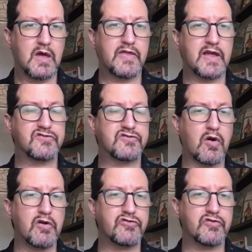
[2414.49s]
that
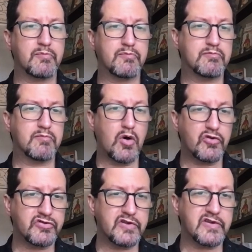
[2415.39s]
starts from
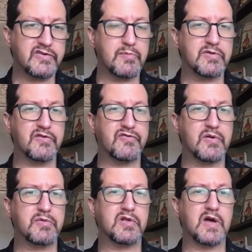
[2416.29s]
mostly the tip of the
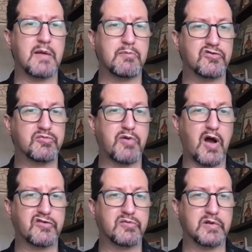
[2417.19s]
fibula and moves
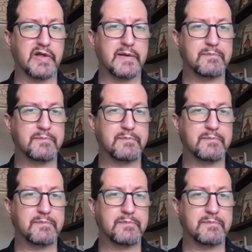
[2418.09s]
proximally.